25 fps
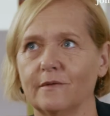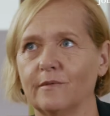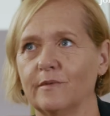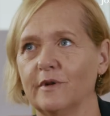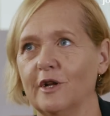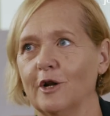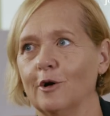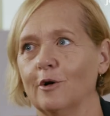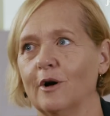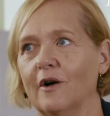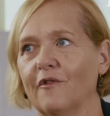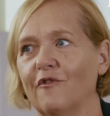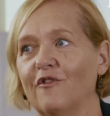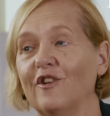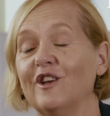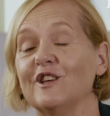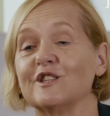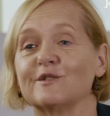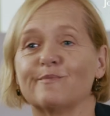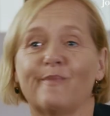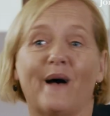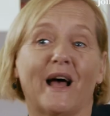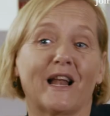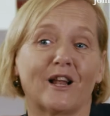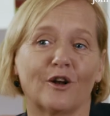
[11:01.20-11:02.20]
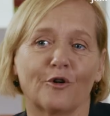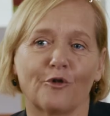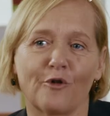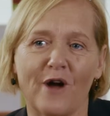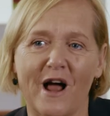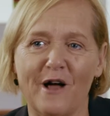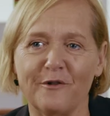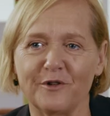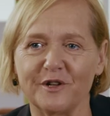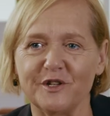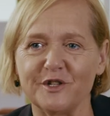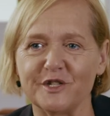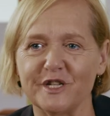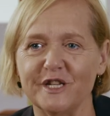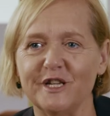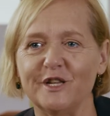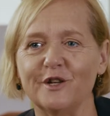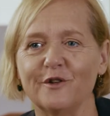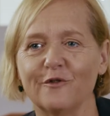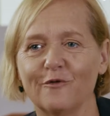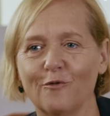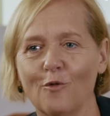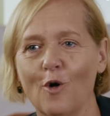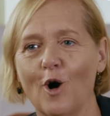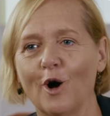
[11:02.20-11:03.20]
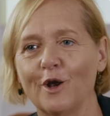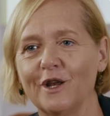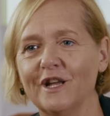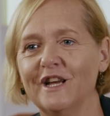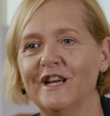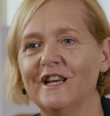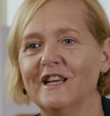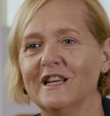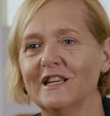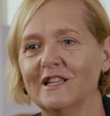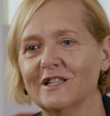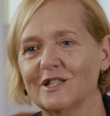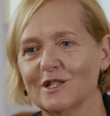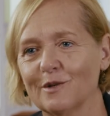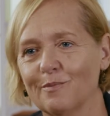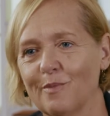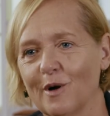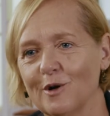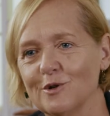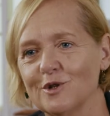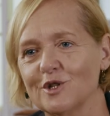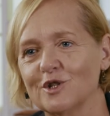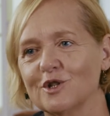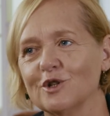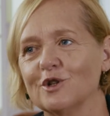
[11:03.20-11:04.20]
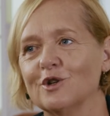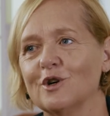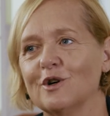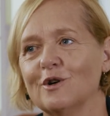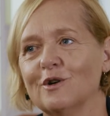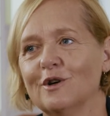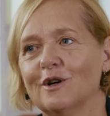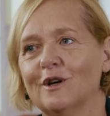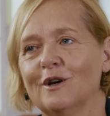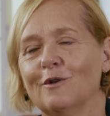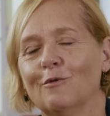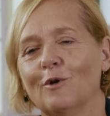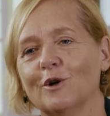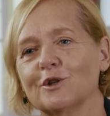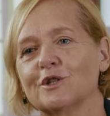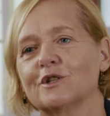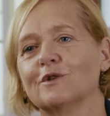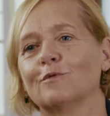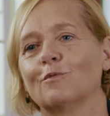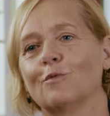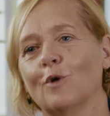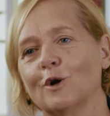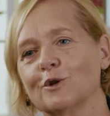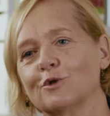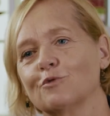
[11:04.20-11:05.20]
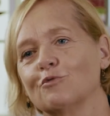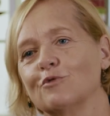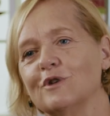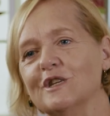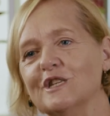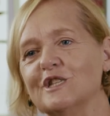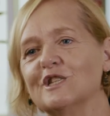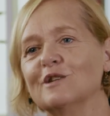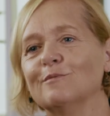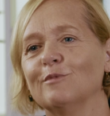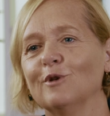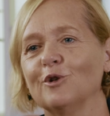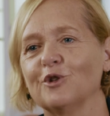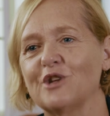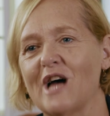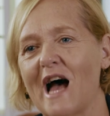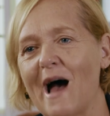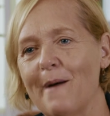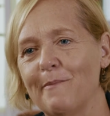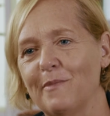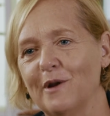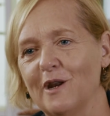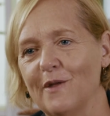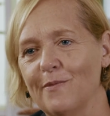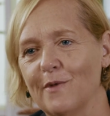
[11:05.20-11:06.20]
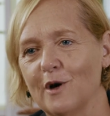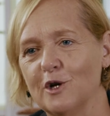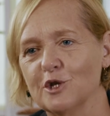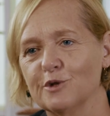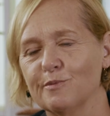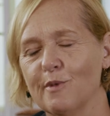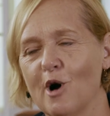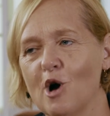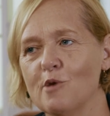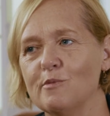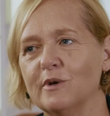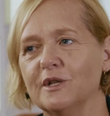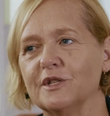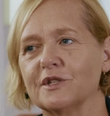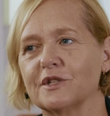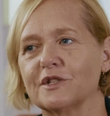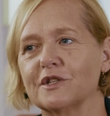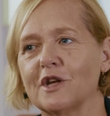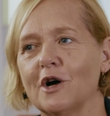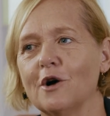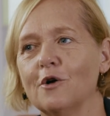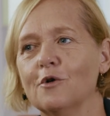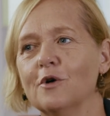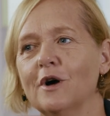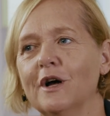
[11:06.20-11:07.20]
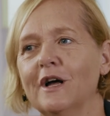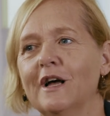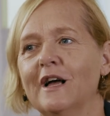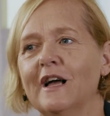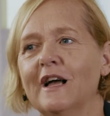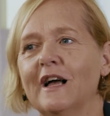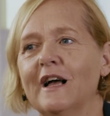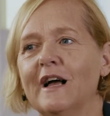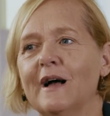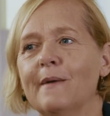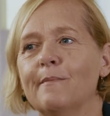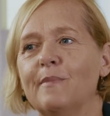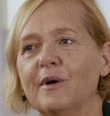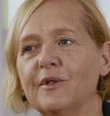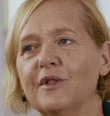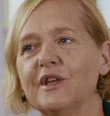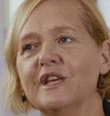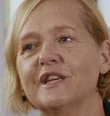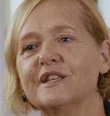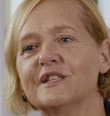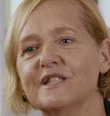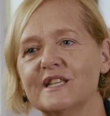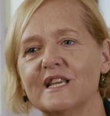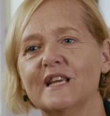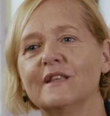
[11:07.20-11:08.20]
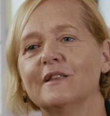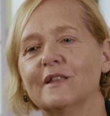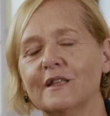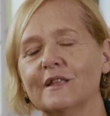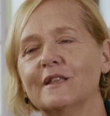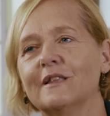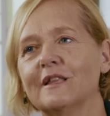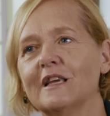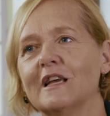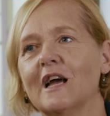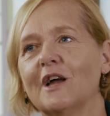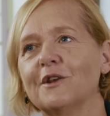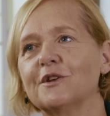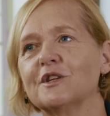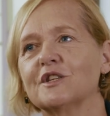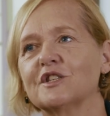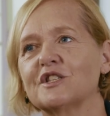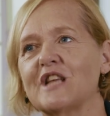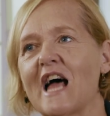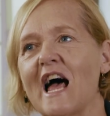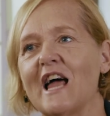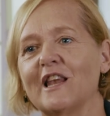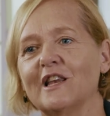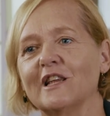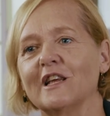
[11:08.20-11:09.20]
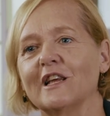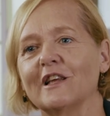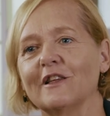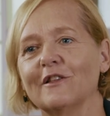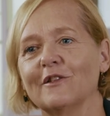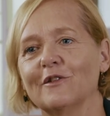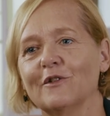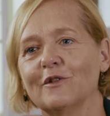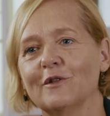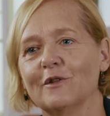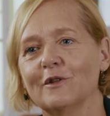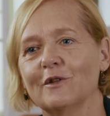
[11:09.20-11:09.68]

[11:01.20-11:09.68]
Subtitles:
It's a fierce battleground indeed of what is supposed to, what's reasonable to happen in those moments. So, but the understanding